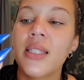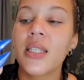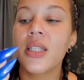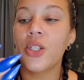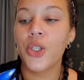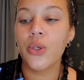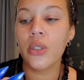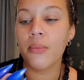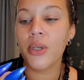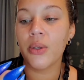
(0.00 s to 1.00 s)
This is the
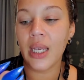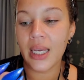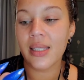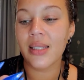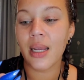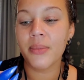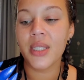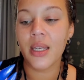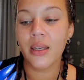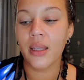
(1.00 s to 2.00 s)
Juice Beauty Stem
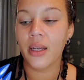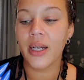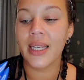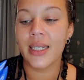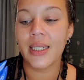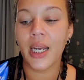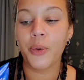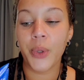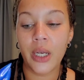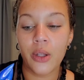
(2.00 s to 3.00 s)
Cellular
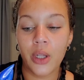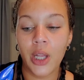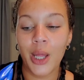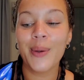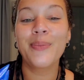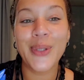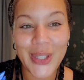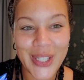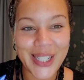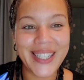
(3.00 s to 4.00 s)
Anti-Wrinkle
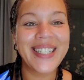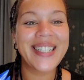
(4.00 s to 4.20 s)
Booster